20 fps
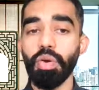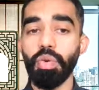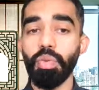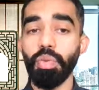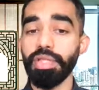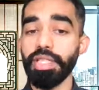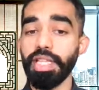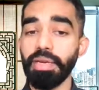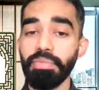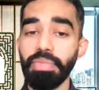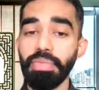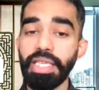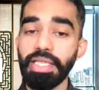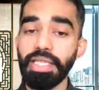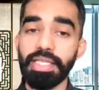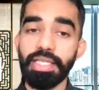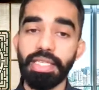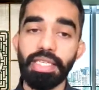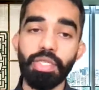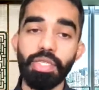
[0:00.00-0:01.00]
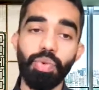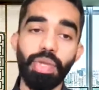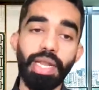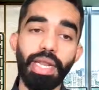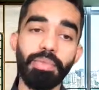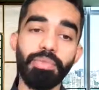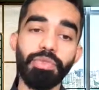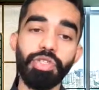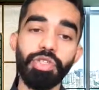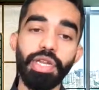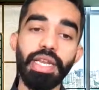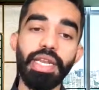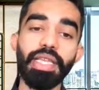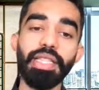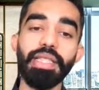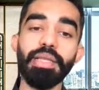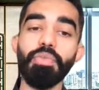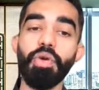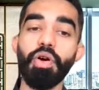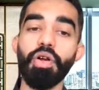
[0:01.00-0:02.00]
What that means is when I'm
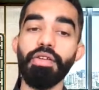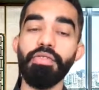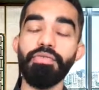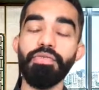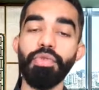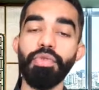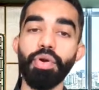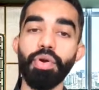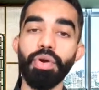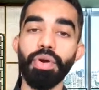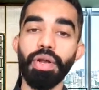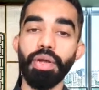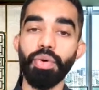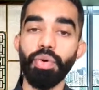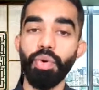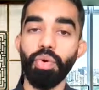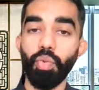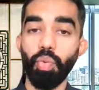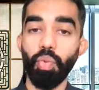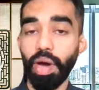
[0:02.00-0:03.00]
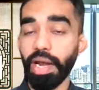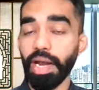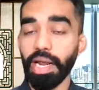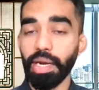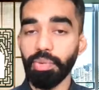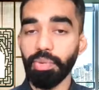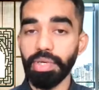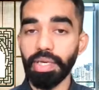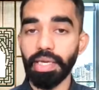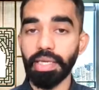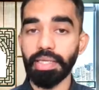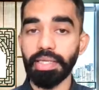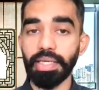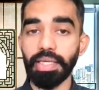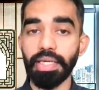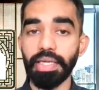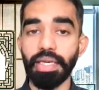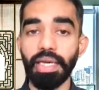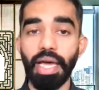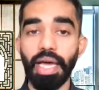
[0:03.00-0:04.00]
training the model for one
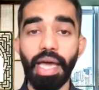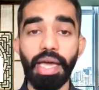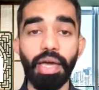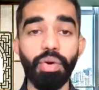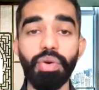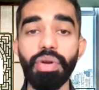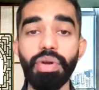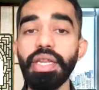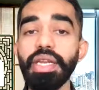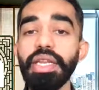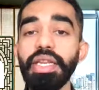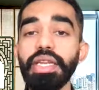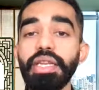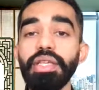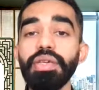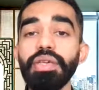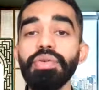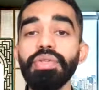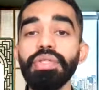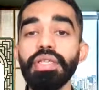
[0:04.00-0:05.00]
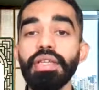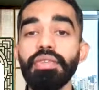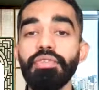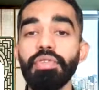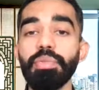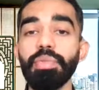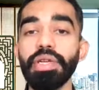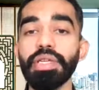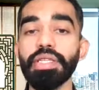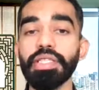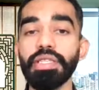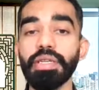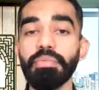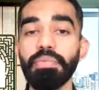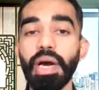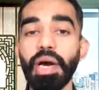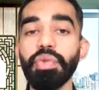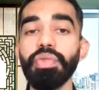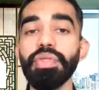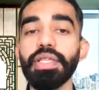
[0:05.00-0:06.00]
advertiser, I only need to use the information
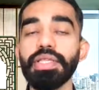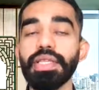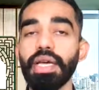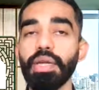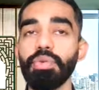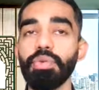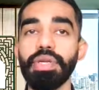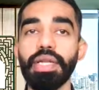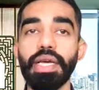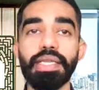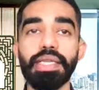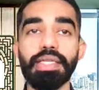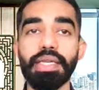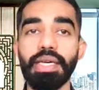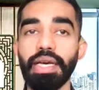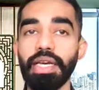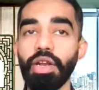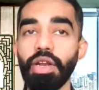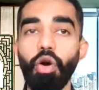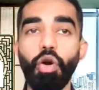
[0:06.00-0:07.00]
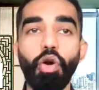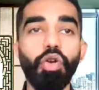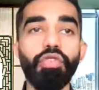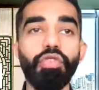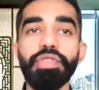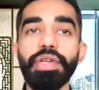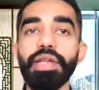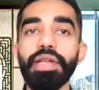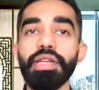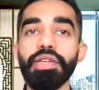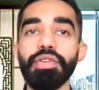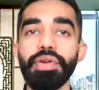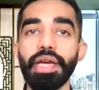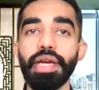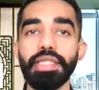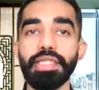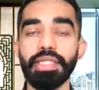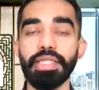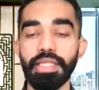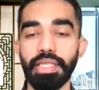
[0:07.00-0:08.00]
about this advertiser and all of their
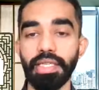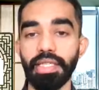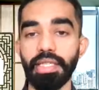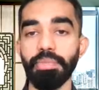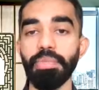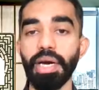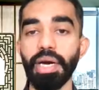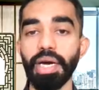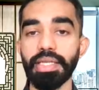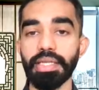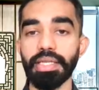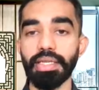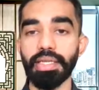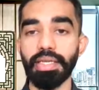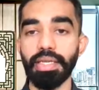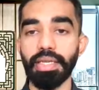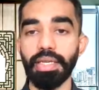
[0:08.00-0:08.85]
interactions in the past.